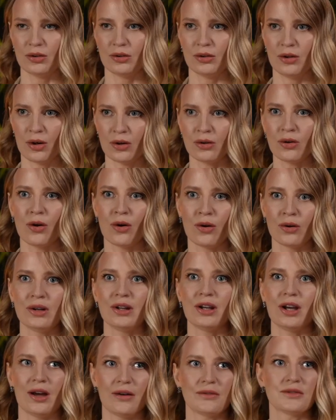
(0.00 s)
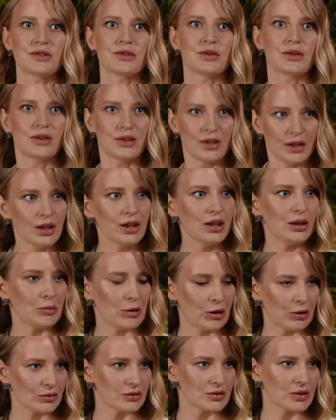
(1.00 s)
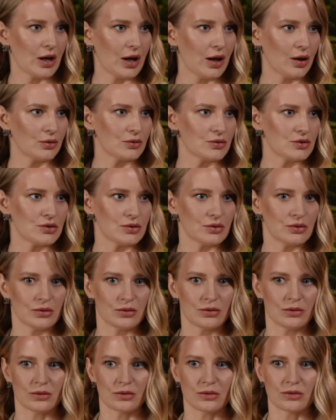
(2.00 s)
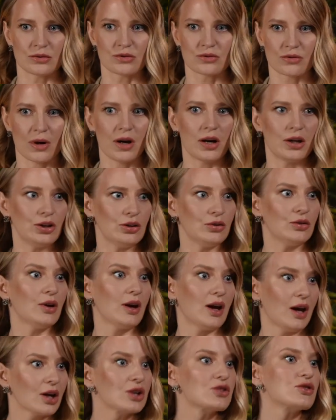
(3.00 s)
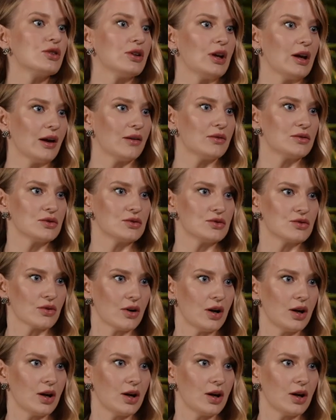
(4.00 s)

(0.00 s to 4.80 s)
you not only have to think about how to try, you actually have to